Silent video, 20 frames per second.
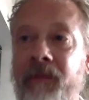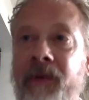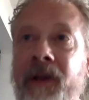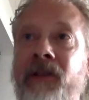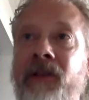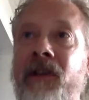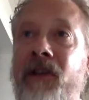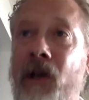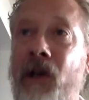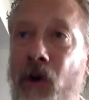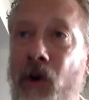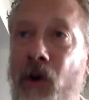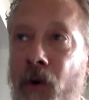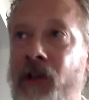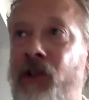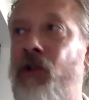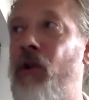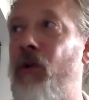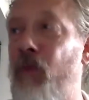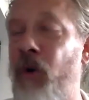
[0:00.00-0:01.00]
but the
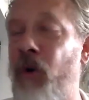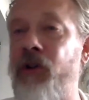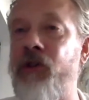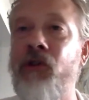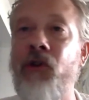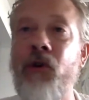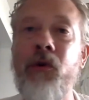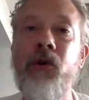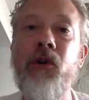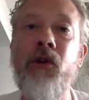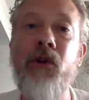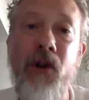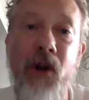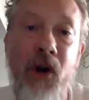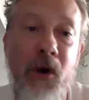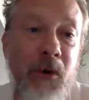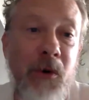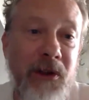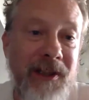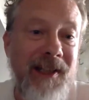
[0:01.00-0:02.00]
question was, do you
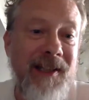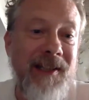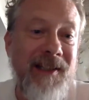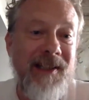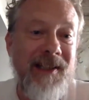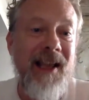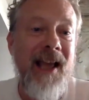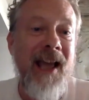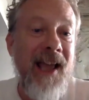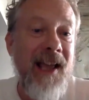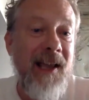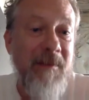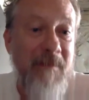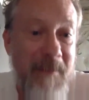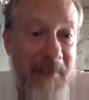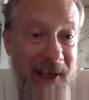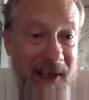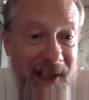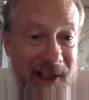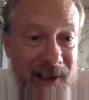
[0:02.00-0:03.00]
know what DCA
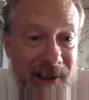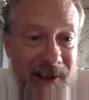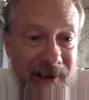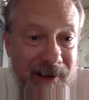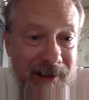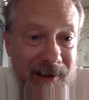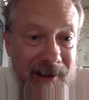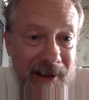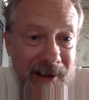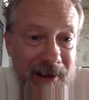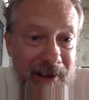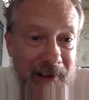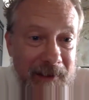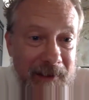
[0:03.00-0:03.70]
means?